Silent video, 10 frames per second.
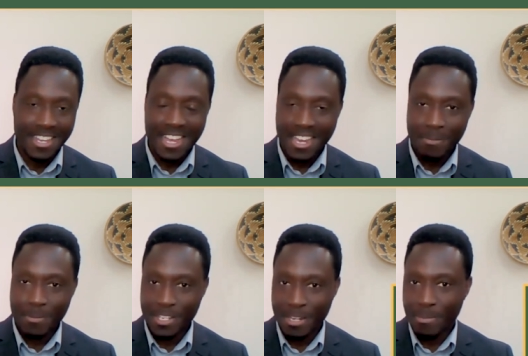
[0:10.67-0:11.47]
I am
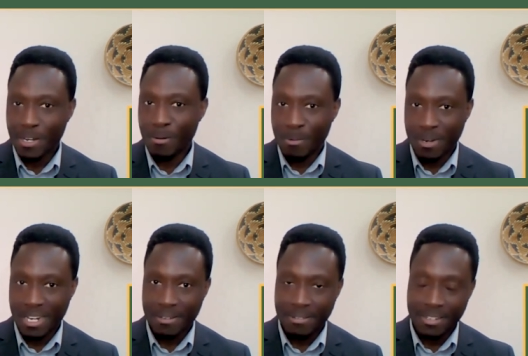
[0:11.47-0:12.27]
Onyema
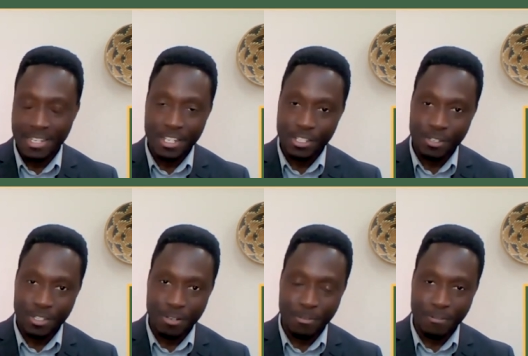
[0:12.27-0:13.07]
Ogwadu, an
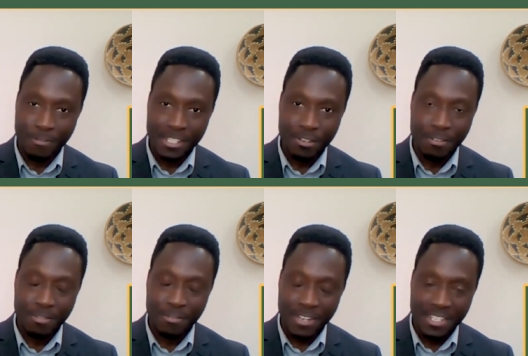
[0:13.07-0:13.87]
associate professor of
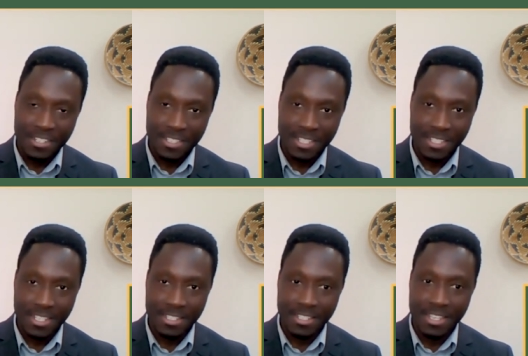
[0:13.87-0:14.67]
infectious
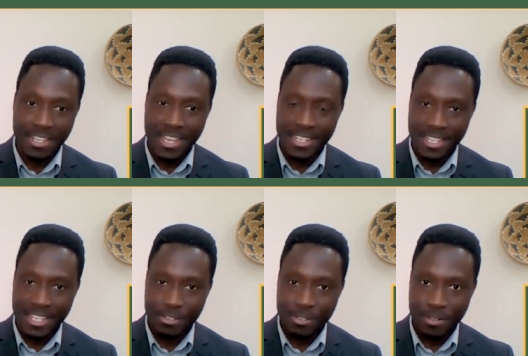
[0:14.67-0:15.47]
disease at
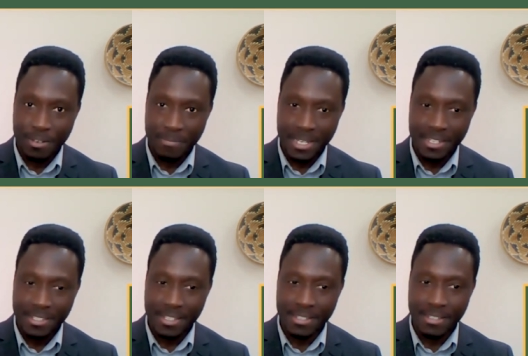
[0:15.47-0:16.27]
Yale School of
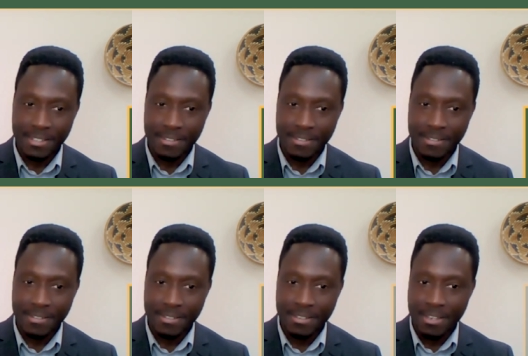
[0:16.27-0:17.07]
Medicine.
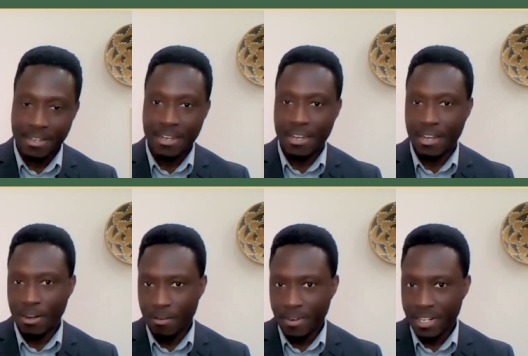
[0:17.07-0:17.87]

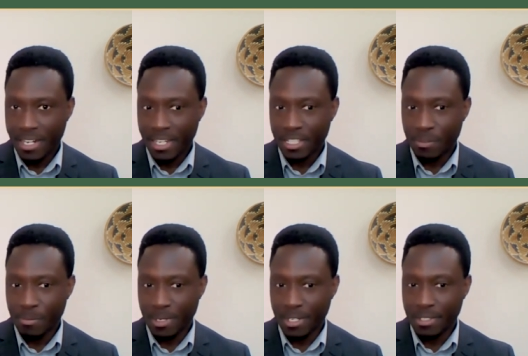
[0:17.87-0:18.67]
Over the next
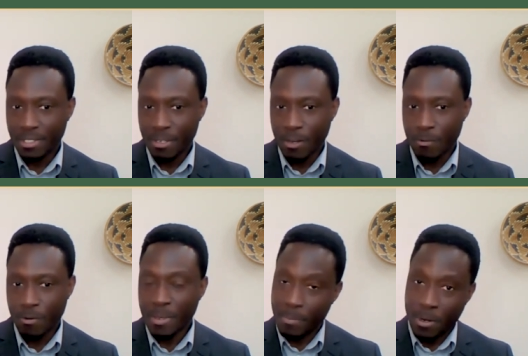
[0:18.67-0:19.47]
few months,
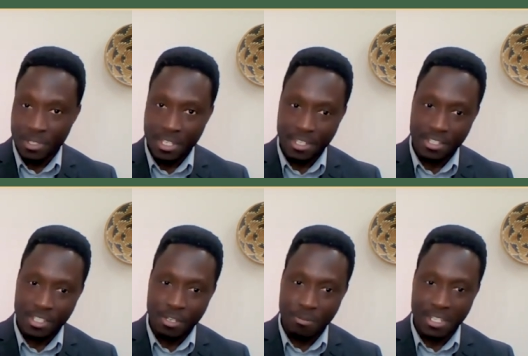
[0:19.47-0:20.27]
we'll be posting a
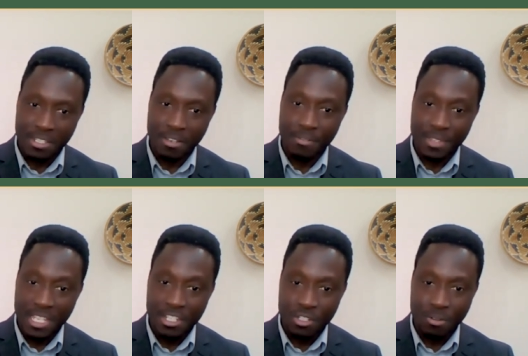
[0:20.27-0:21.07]
series of
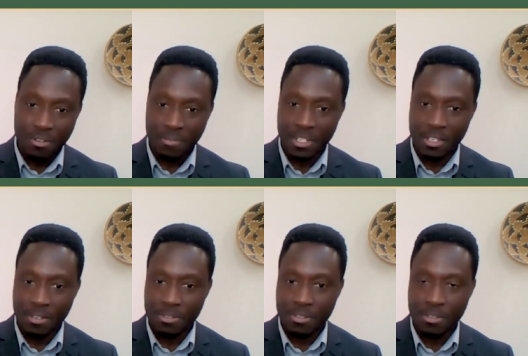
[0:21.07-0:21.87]
these short
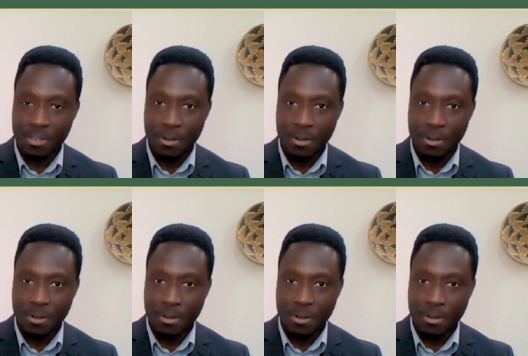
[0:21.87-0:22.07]
videos,